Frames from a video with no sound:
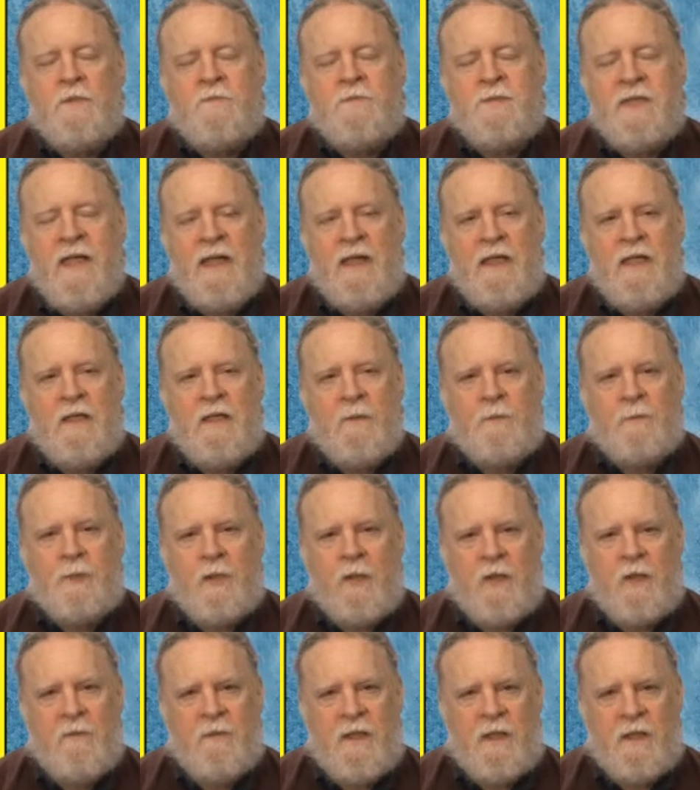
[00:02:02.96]
obtained a
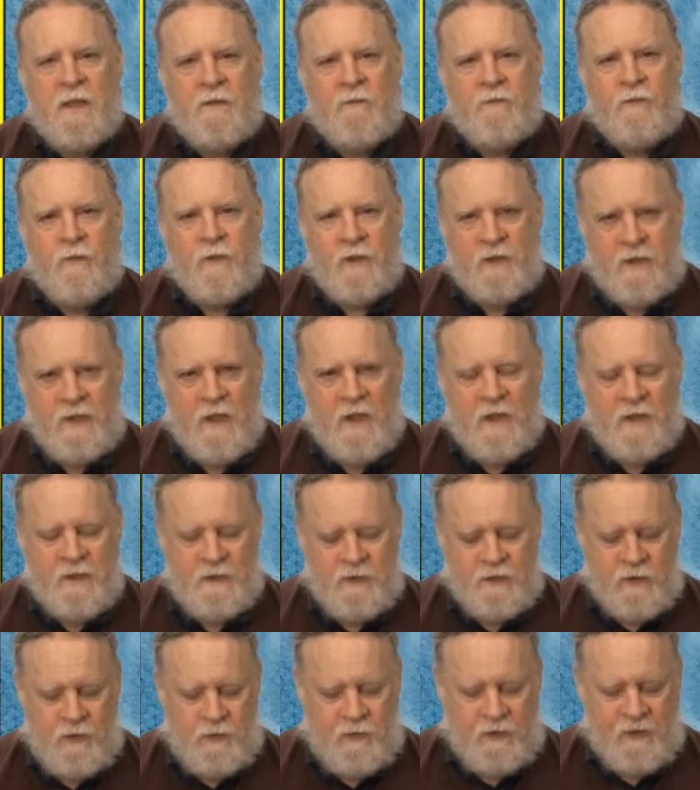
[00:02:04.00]
permit for a gun in
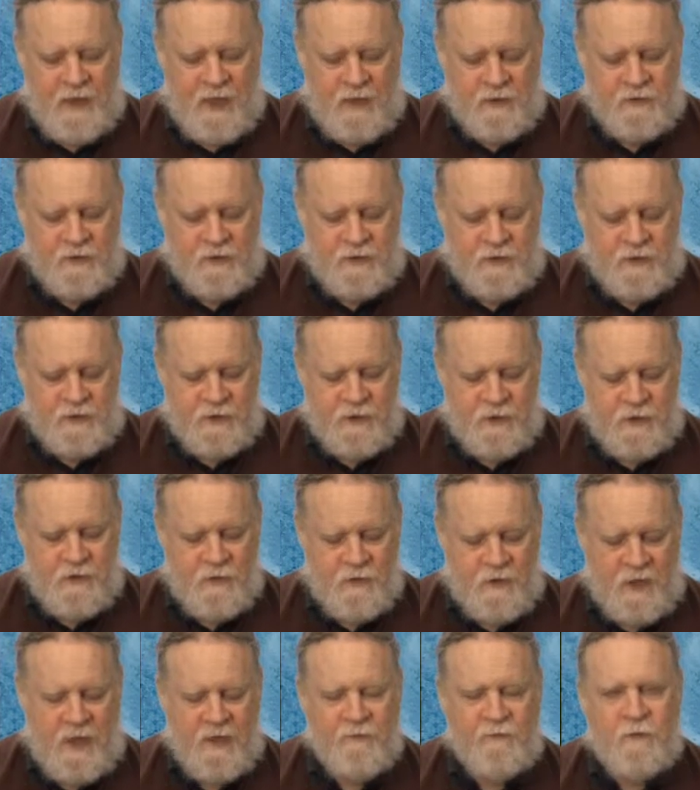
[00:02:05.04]

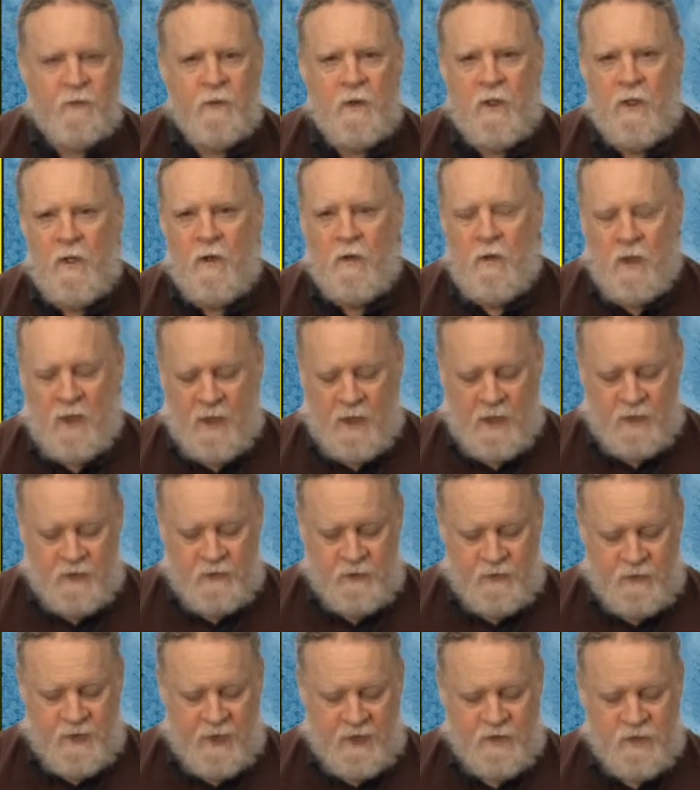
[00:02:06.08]
2002 after
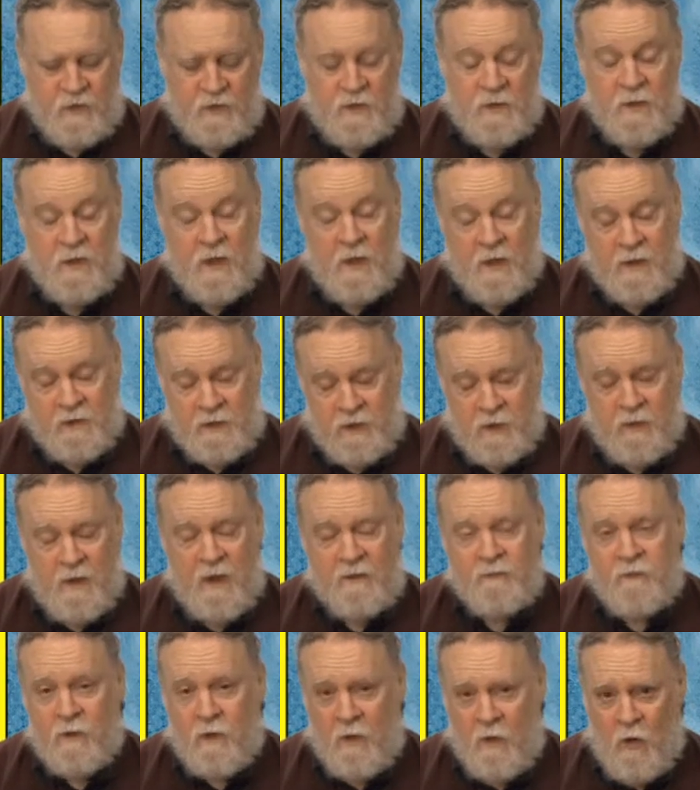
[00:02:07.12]
a
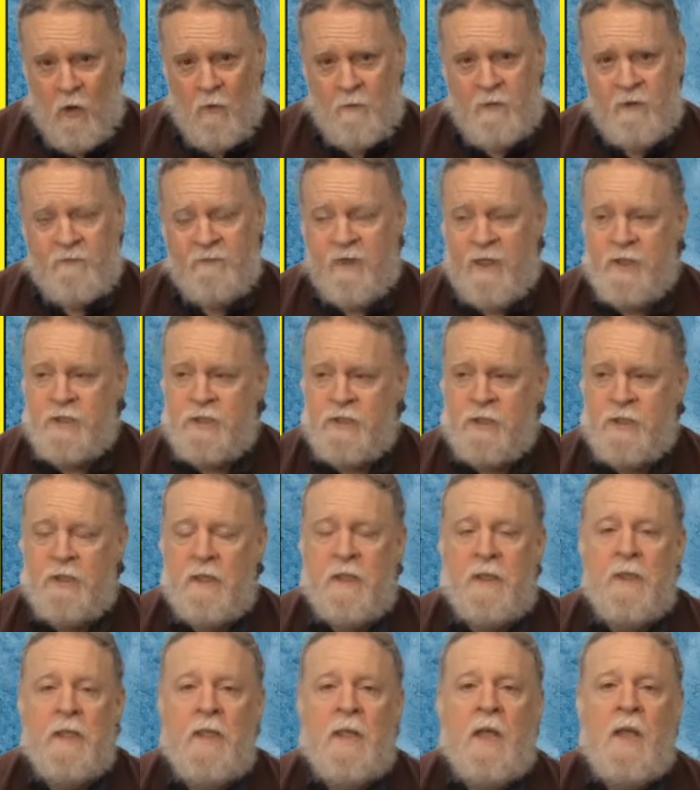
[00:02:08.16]
home invasion,
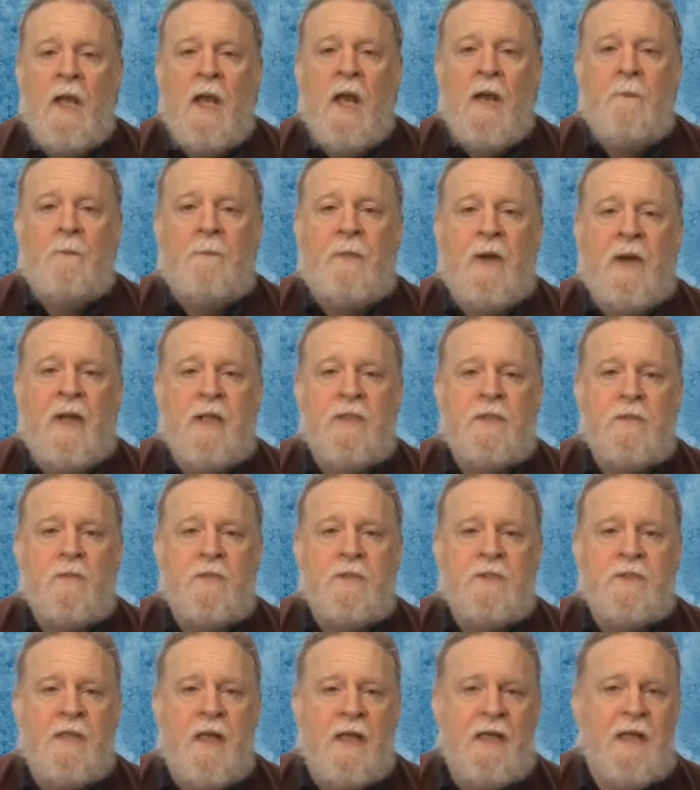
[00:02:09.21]
but
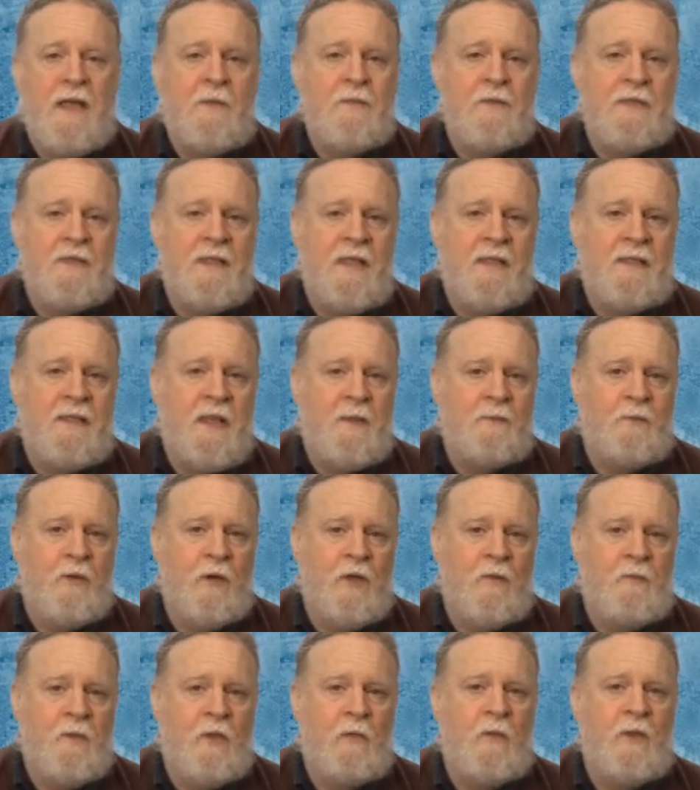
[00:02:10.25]
was not able to get that
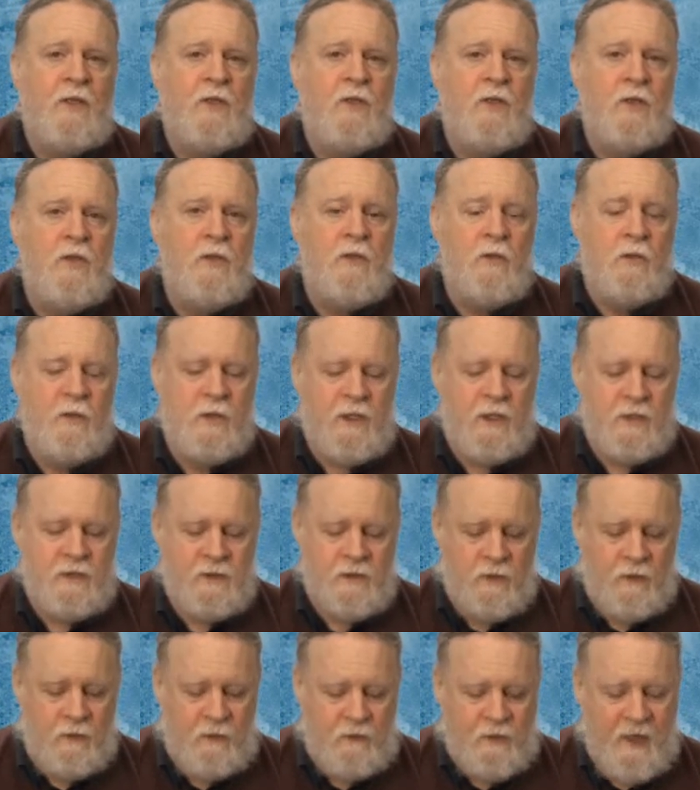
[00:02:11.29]
permit renewed in
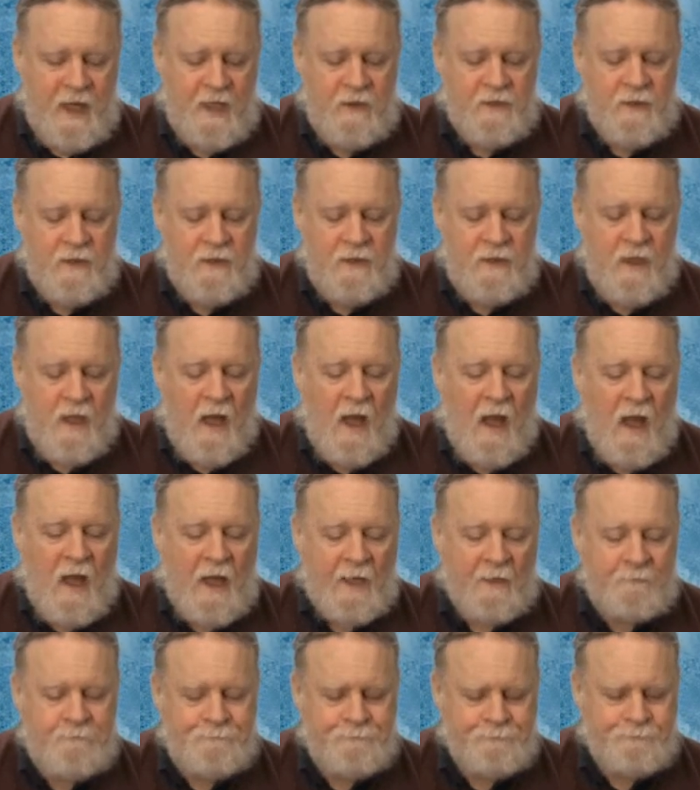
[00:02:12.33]

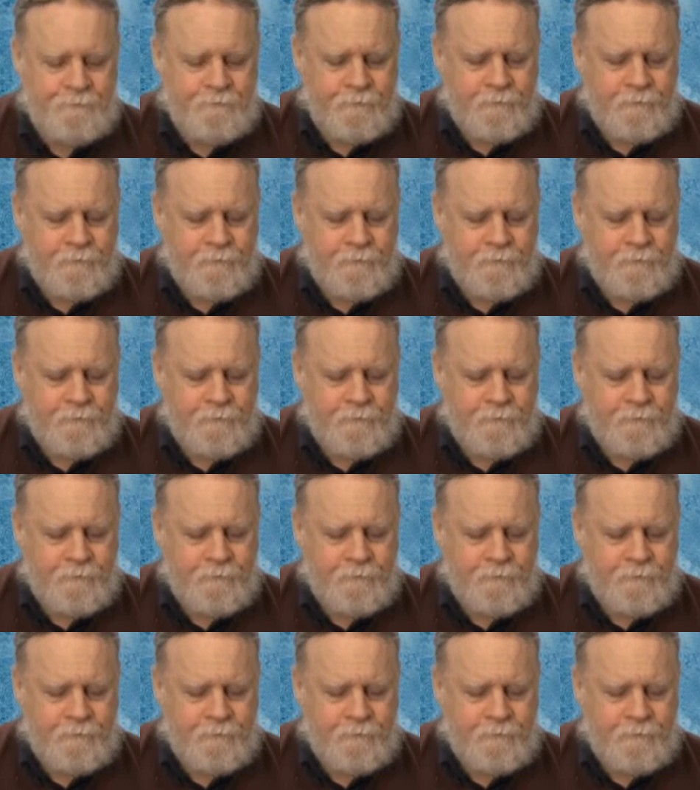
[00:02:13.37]
2009